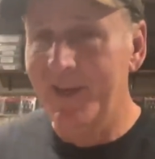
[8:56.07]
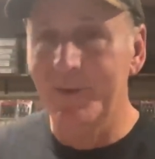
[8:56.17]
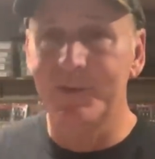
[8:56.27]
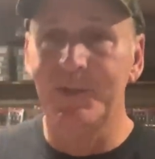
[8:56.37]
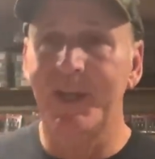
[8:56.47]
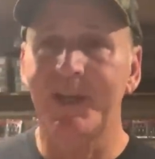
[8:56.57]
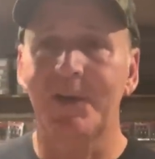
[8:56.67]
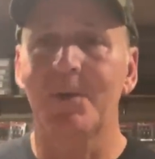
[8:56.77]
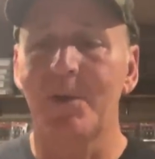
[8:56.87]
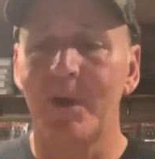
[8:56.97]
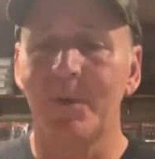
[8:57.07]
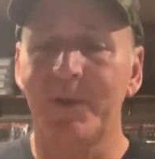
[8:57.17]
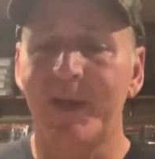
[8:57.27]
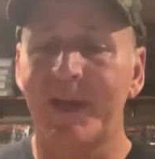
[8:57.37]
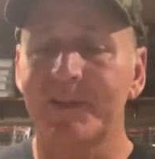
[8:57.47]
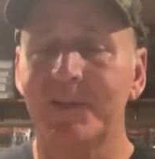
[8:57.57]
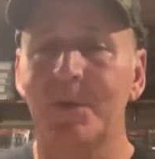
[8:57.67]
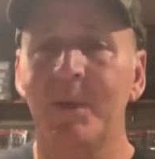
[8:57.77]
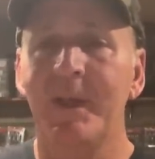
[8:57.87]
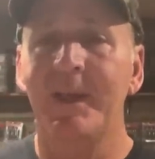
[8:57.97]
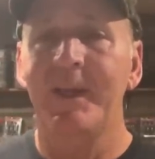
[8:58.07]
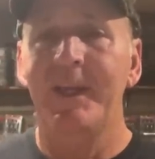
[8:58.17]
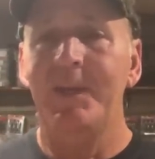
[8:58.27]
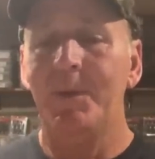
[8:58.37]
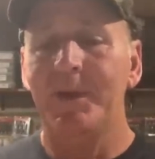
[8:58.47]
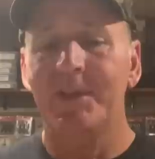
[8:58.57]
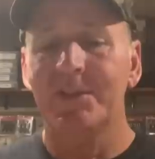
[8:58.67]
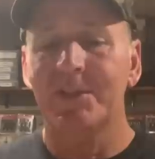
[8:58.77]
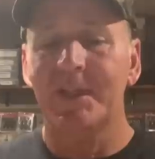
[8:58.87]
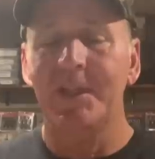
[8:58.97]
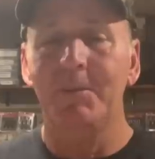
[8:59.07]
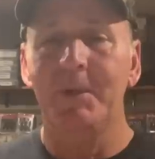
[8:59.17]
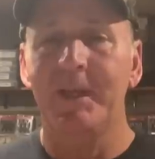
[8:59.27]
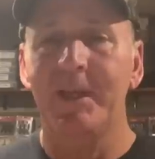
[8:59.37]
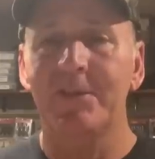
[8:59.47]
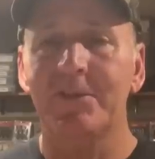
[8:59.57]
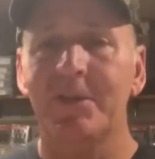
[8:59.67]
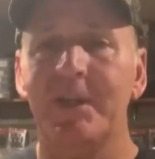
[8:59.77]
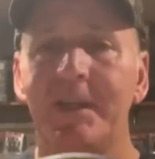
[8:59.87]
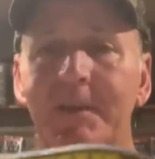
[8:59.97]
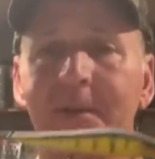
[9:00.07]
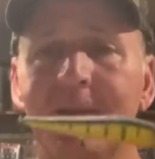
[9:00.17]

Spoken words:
which you can't go wrong with that. So anyway, that's just a little bit of history about